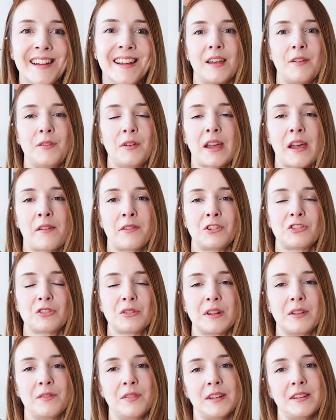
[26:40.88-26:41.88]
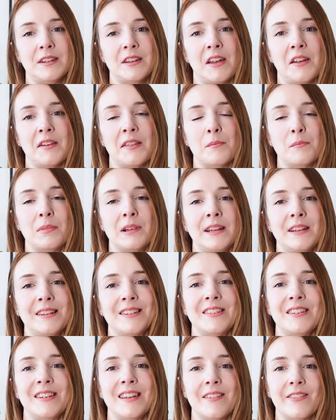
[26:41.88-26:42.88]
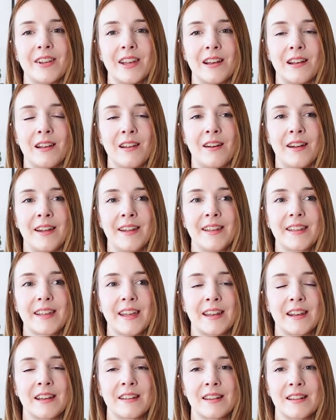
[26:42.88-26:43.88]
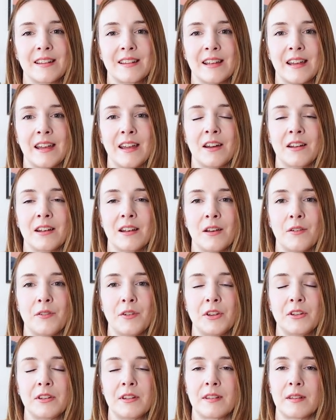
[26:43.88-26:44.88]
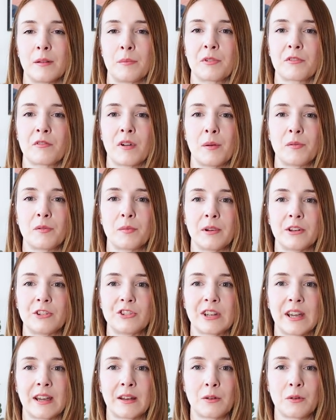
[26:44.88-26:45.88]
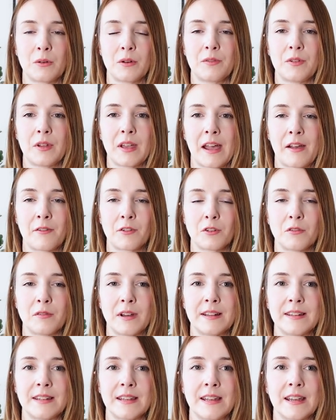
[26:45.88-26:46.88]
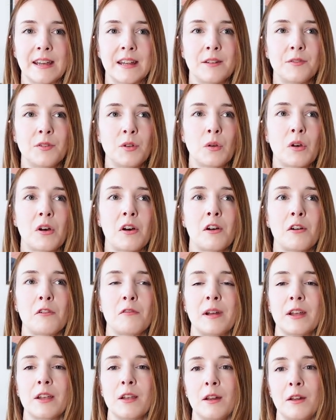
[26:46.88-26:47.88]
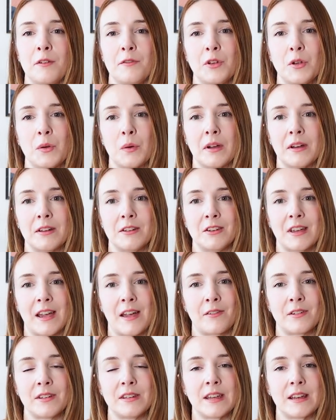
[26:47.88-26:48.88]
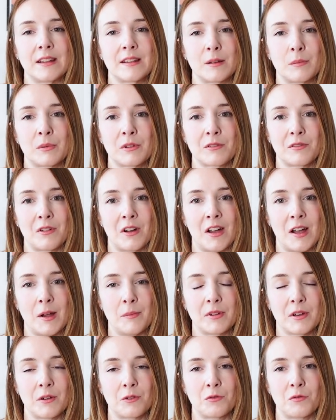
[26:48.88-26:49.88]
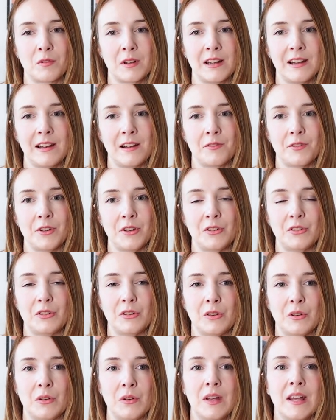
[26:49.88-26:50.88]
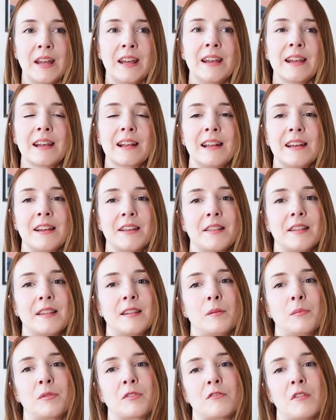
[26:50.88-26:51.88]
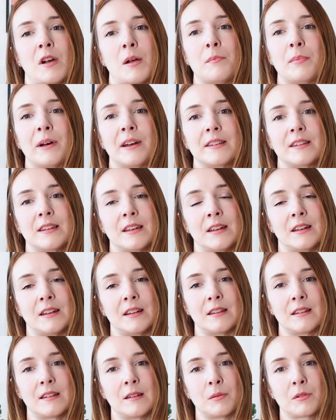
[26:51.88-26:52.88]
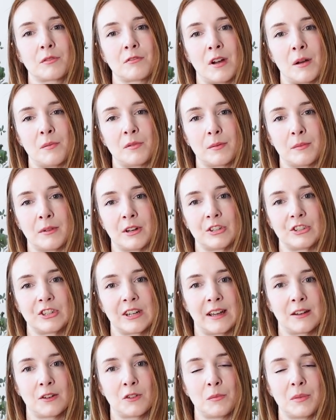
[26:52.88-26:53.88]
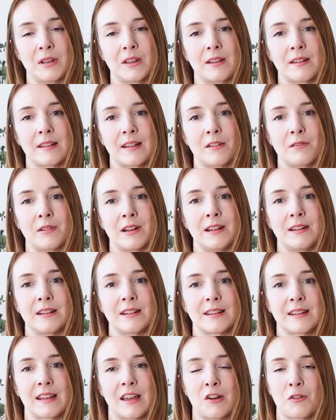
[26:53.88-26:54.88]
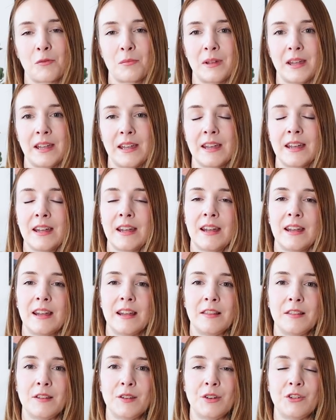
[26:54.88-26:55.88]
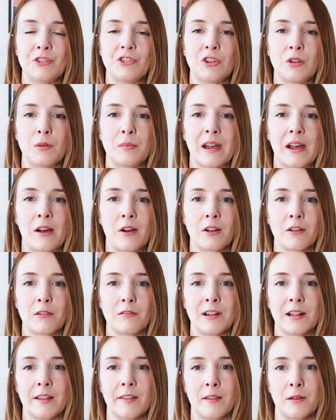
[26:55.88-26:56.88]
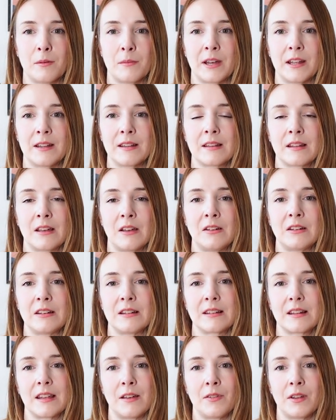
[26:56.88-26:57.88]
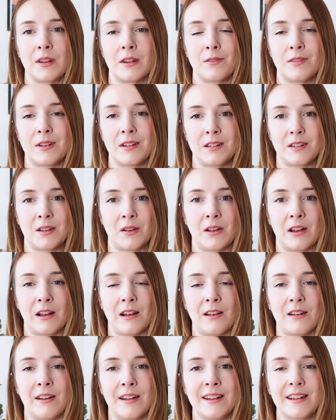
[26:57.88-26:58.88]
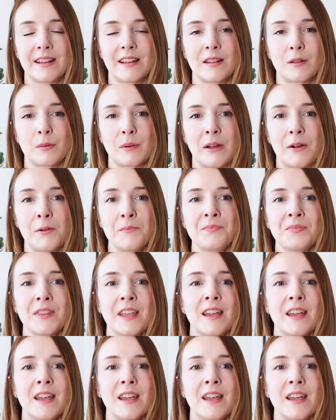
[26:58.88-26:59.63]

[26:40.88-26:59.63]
If you have enjoyed the video, then please do give it a like, and as I say, I'd love you to subscribe to my channel if you haven't already, and if you are a regular viewer and you haven't yet subscribed, I'd really love you to click the subscribe button and subscribe to my channel, because that really does help me in the YouTube algorithm, and so just giving the video a like as well.